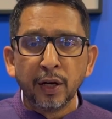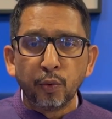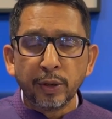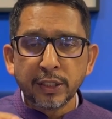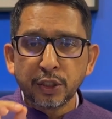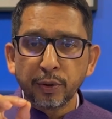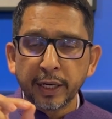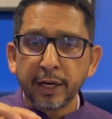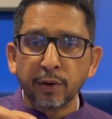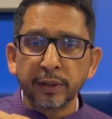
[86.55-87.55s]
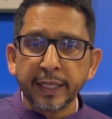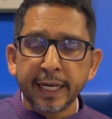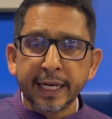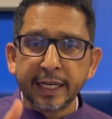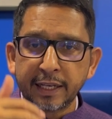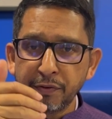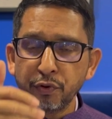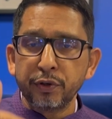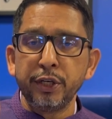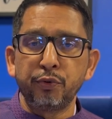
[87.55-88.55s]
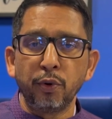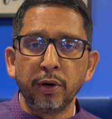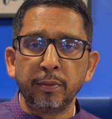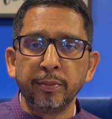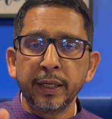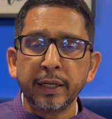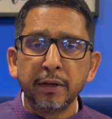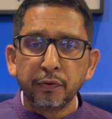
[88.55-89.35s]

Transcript: Once you click on that and give your NEET roll number,